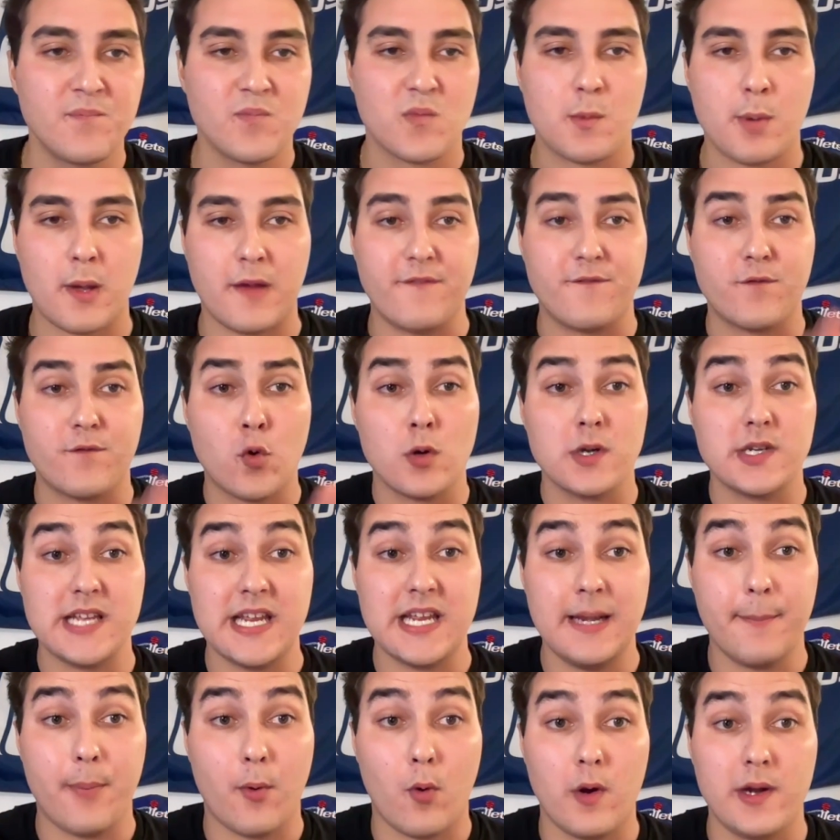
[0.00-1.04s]
but
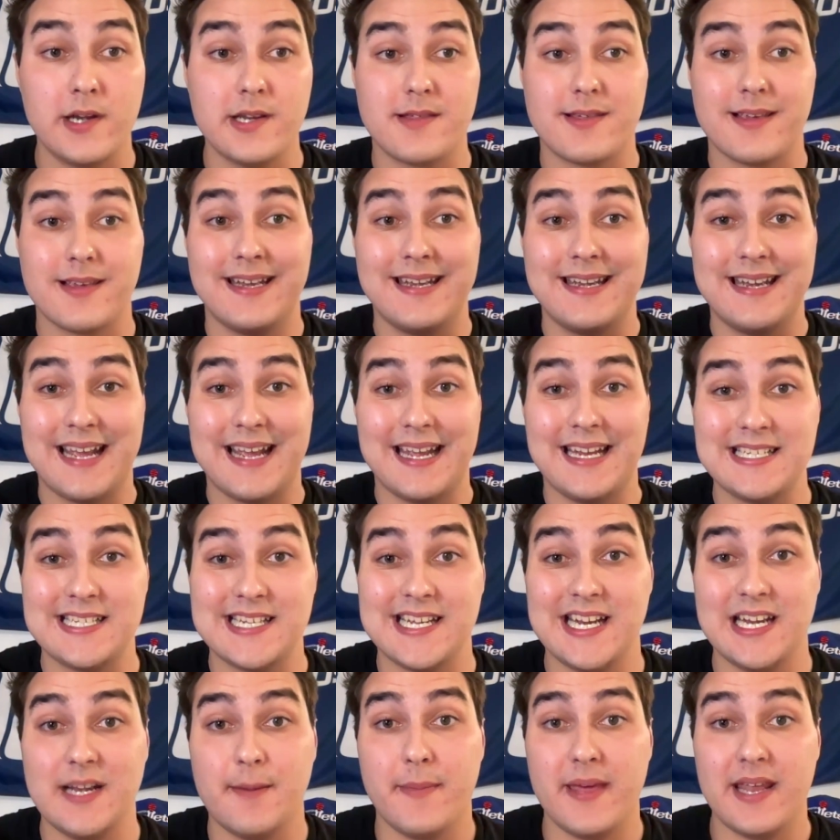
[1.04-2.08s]
14 points in
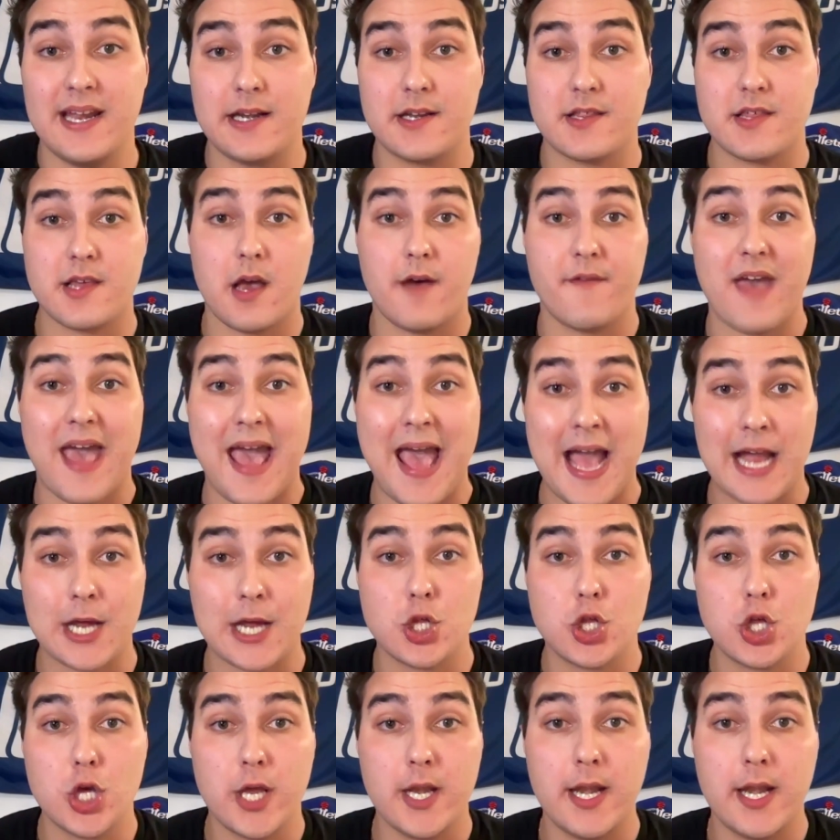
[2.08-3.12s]
19 minutes of
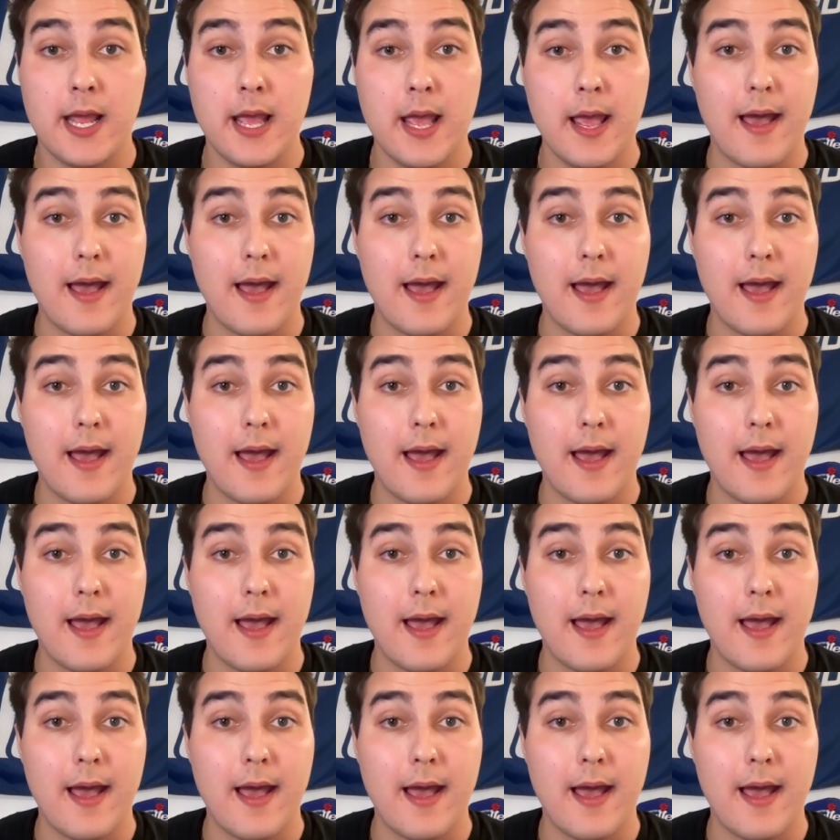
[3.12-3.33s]
action,